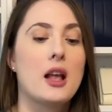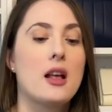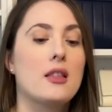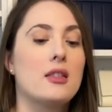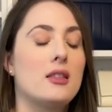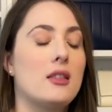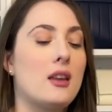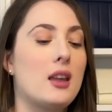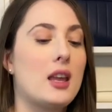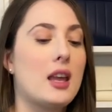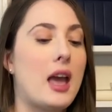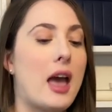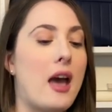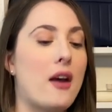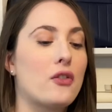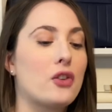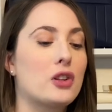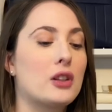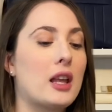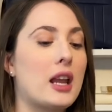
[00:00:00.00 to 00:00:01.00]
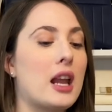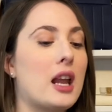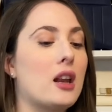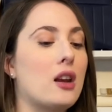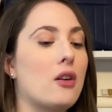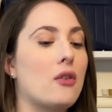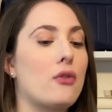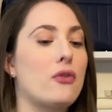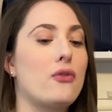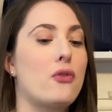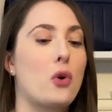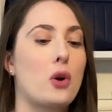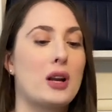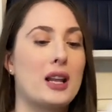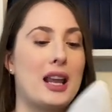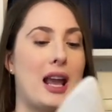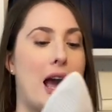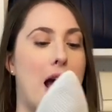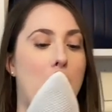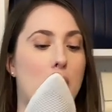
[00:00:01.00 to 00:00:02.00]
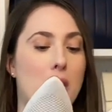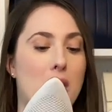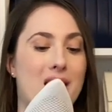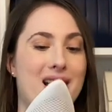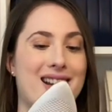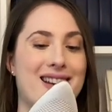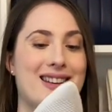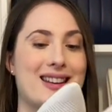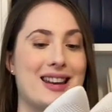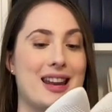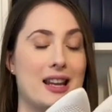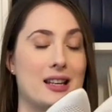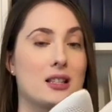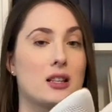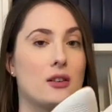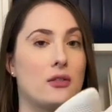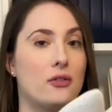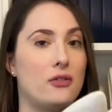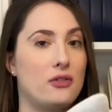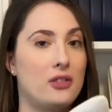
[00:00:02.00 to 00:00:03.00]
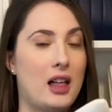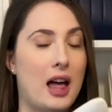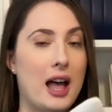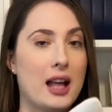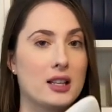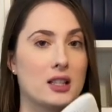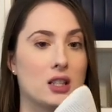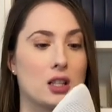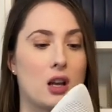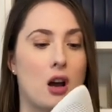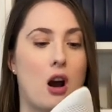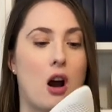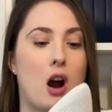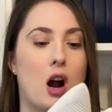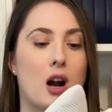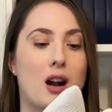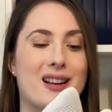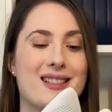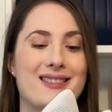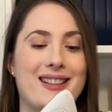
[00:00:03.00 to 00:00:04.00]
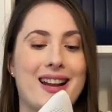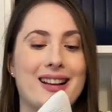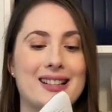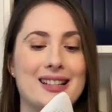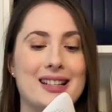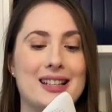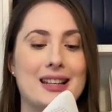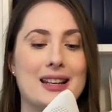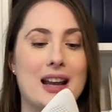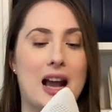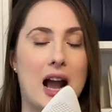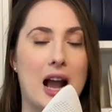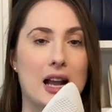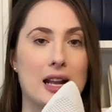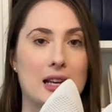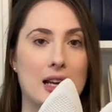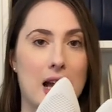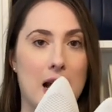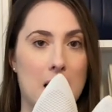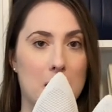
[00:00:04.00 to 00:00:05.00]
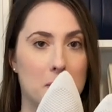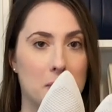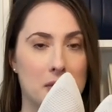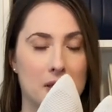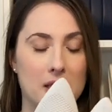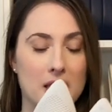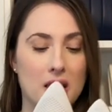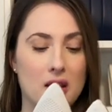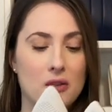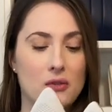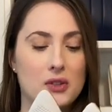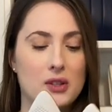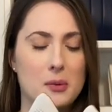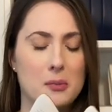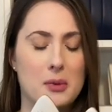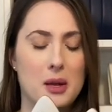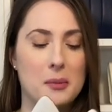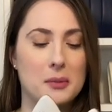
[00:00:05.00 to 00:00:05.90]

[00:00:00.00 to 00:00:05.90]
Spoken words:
The Everlane 40 hour knit flats are $99, I believe, sometimes